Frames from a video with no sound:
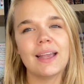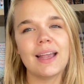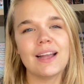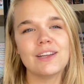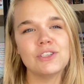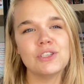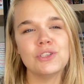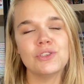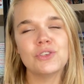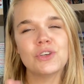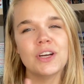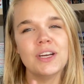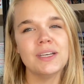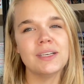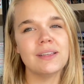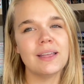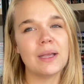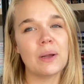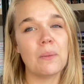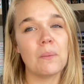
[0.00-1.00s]
she's trying
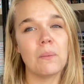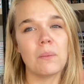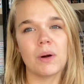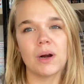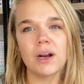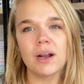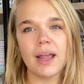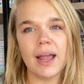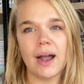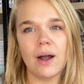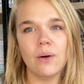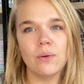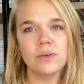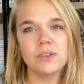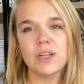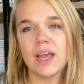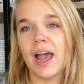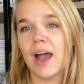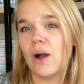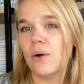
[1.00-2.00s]
to work out
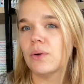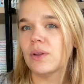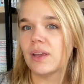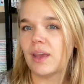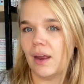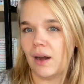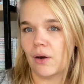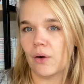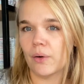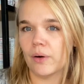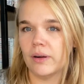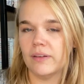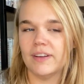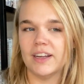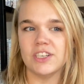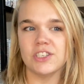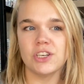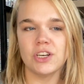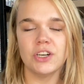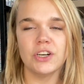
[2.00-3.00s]
how to get her
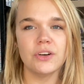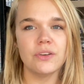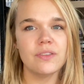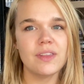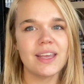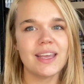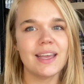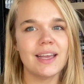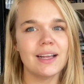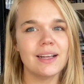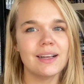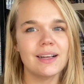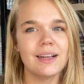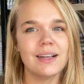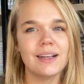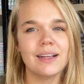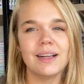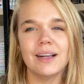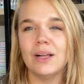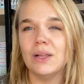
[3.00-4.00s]
revenge on her, they get
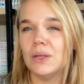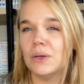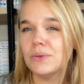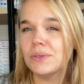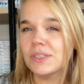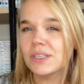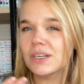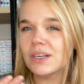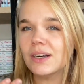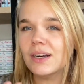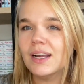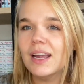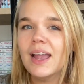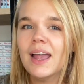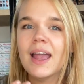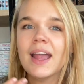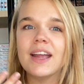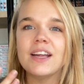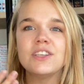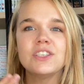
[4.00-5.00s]
closer
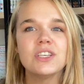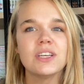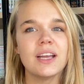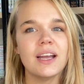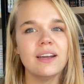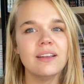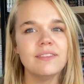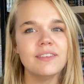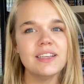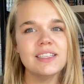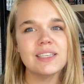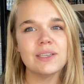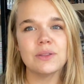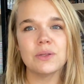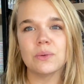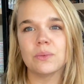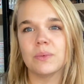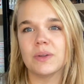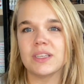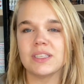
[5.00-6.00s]
and she kind of finds out the
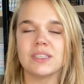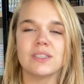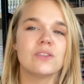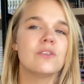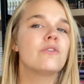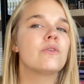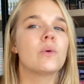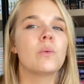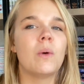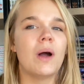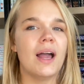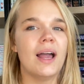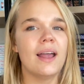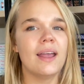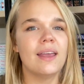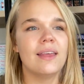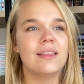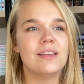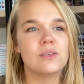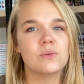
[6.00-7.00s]
reasons for
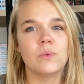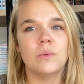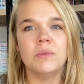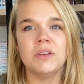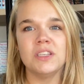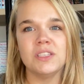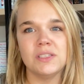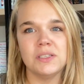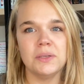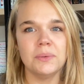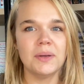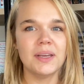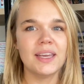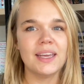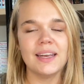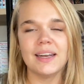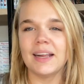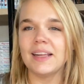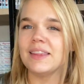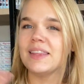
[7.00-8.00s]
why this woman is doing it,
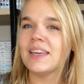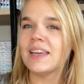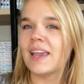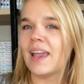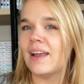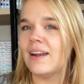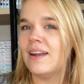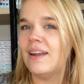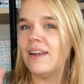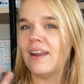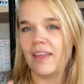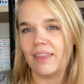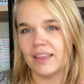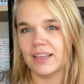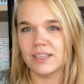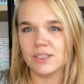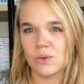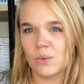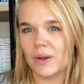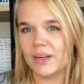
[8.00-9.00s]
and I think nothing
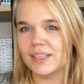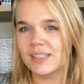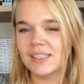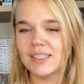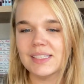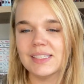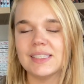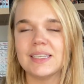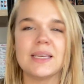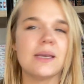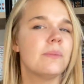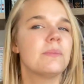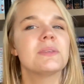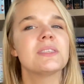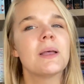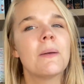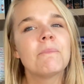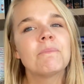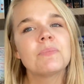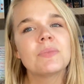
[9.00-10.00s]
is quite as it seems.
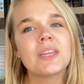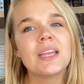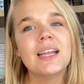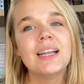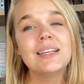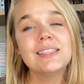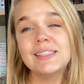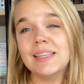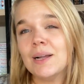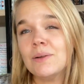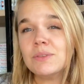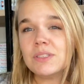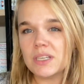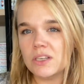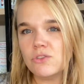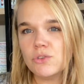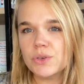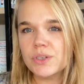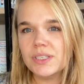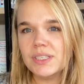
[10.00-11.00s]
It sounds
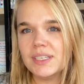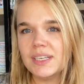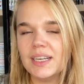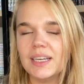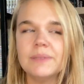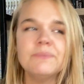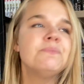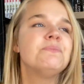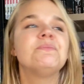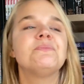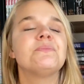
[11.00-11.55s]
interesting,